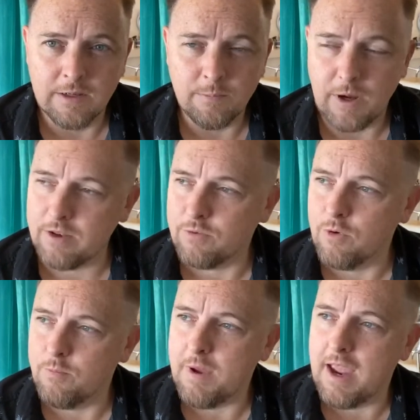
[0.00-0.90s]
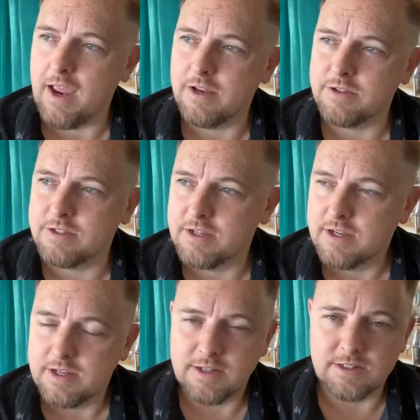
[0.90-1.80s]
But through man's
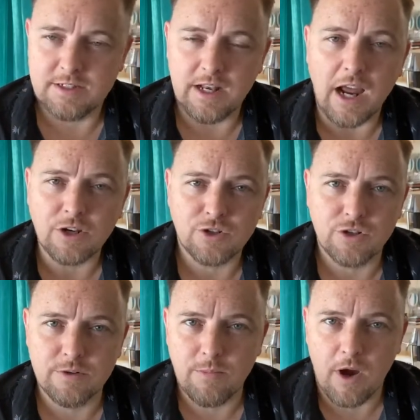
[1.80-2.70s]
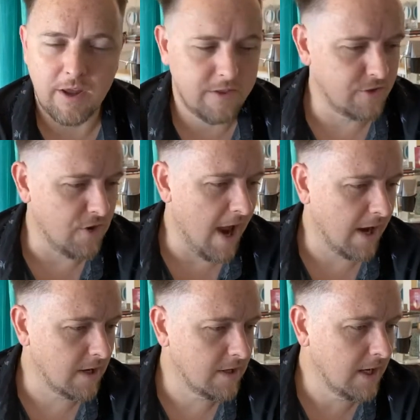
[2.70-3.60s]
seduction by the
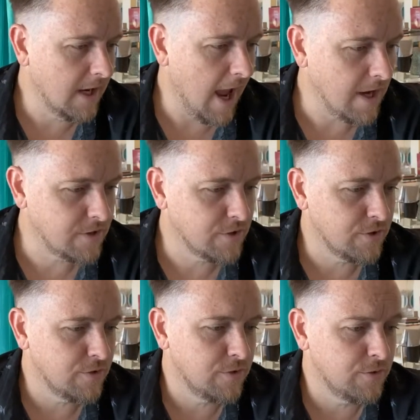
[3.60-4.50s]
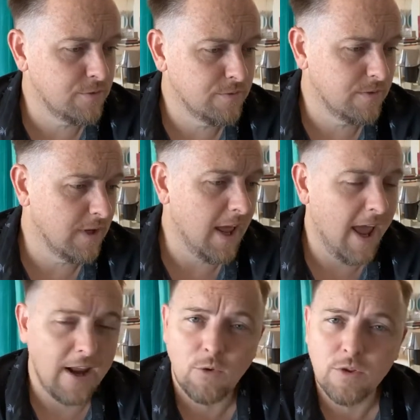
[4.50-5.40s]
dragon, he had to lay
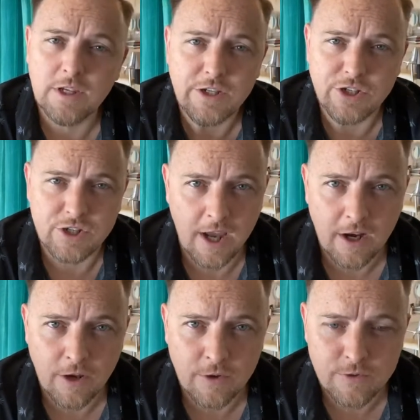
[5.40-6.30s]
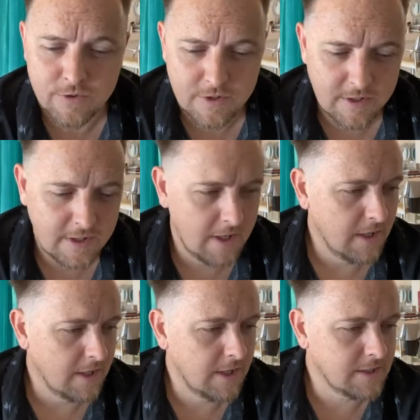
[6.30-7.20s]
out all these shadows,
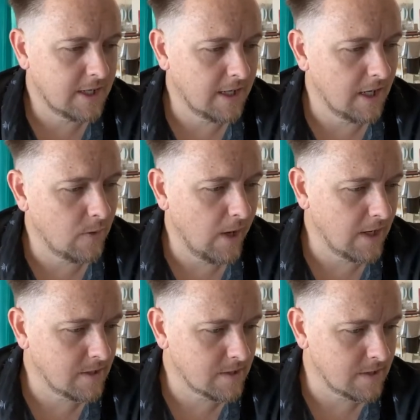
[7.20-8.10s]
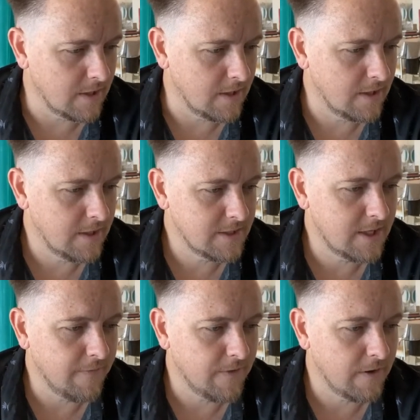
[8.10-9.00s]
little tiddlywinks and
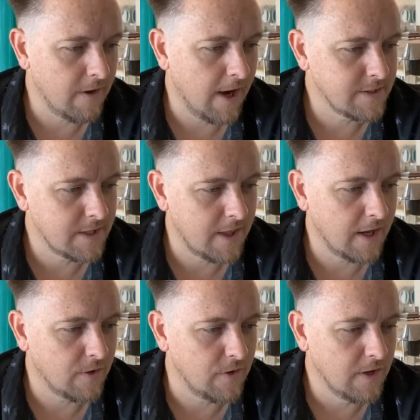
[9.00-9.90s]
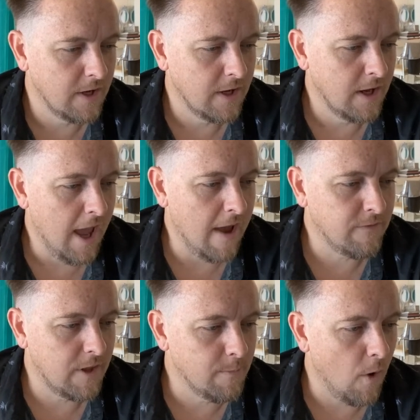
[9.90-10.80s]
stuffing around so they could have
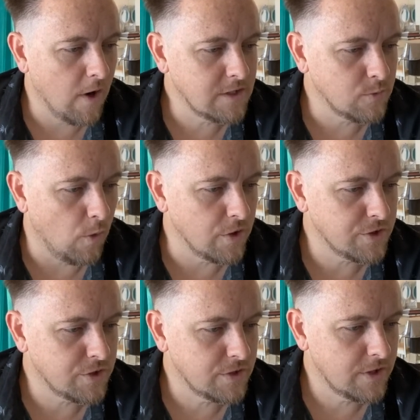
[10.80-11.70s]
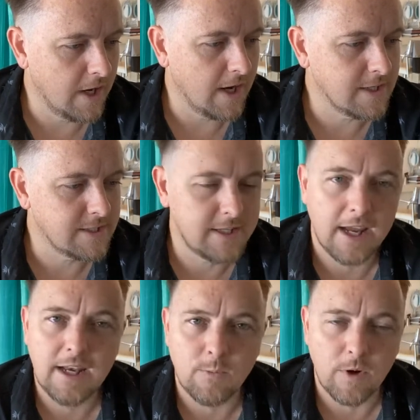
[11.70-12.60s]
their minds washed and
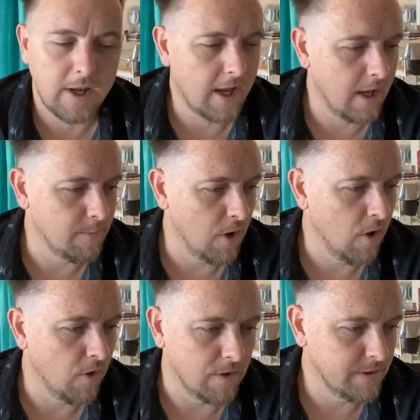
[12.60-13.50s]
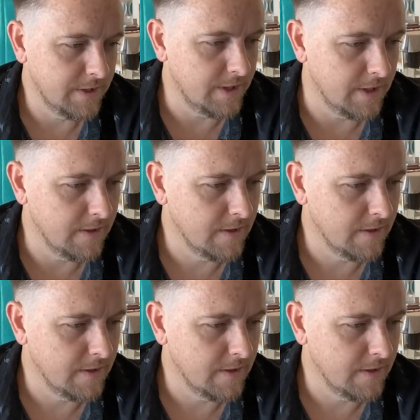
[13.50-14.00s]
understand him when he came along. He didn't.